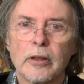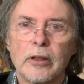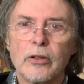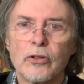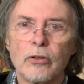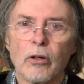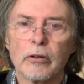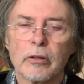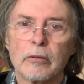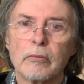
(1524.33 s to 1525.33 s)
It is not
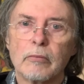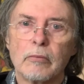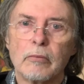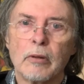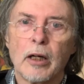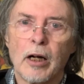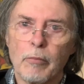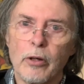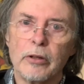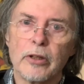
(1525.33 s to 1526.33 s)

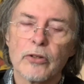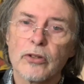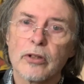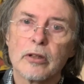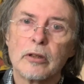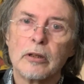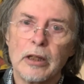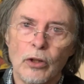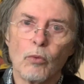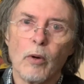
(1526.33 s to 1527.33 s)
harmonious
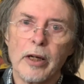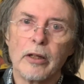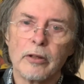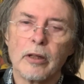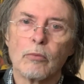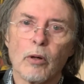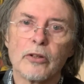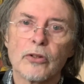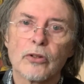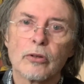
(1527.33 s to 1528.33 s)
in the way that it
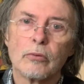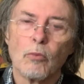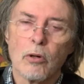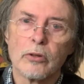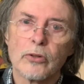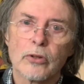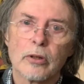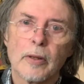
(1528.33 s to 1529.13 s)
once was.